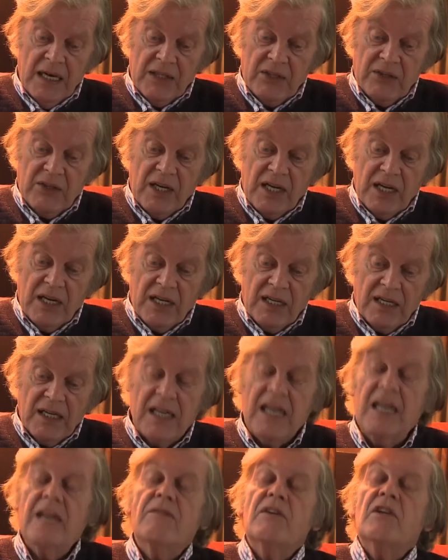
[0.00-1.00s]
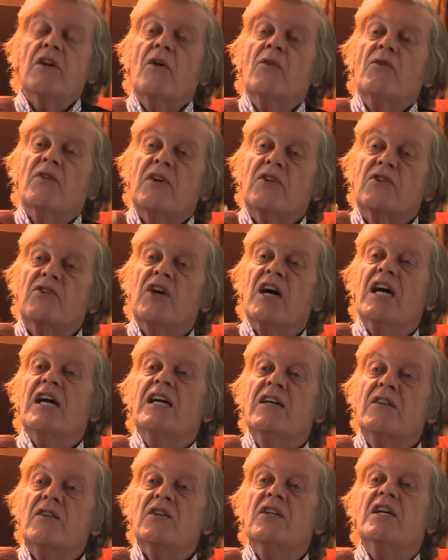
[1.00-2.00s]
saying, even on the
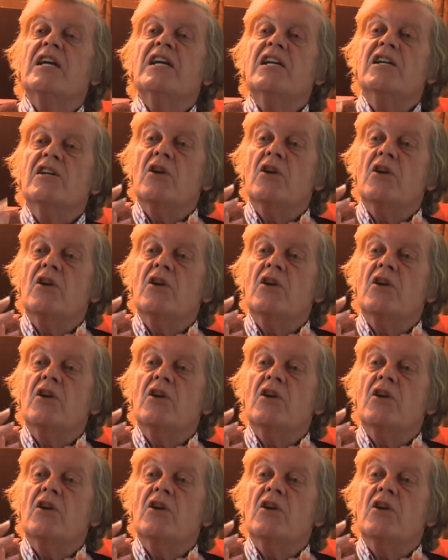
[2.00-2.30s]
day that he